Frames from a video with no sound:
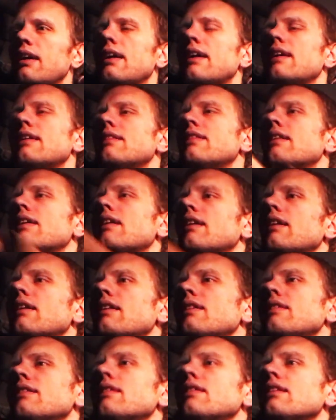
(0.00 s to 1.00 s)
And
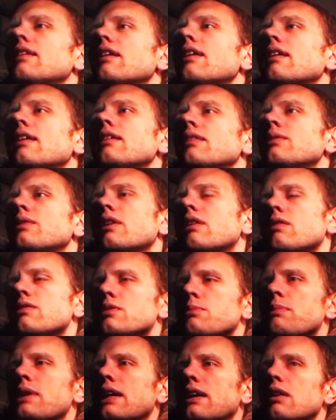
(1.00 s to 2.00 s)
then you can
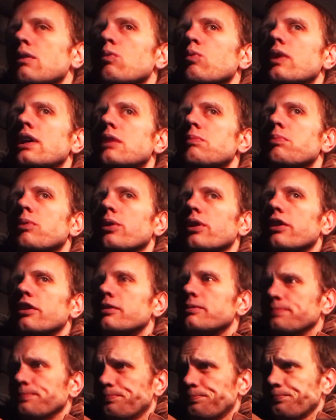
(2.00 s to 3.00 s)
also make a weak pointer,